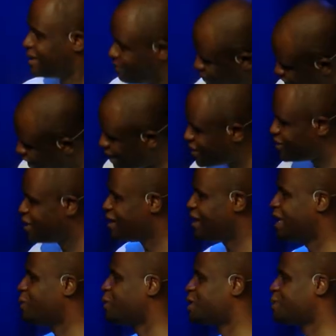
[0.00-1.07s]
Stay seated
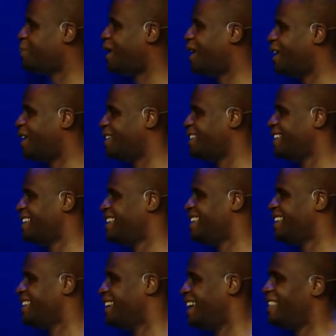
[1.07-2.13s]
and respond,
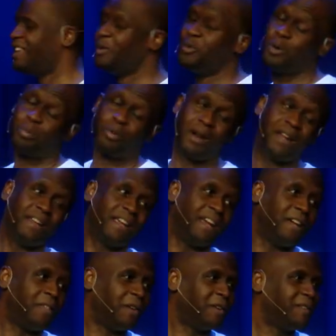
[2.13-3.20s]
and then we'll pray
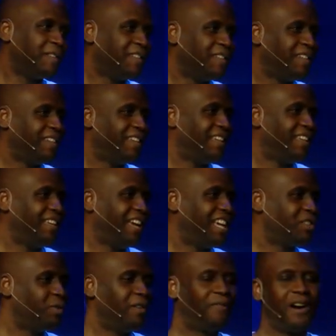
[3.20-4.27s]
together
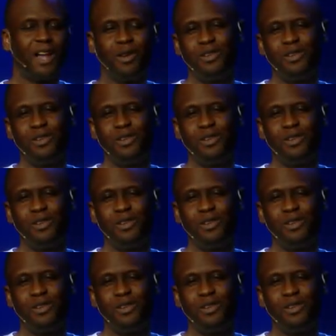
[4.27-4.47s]
as we follow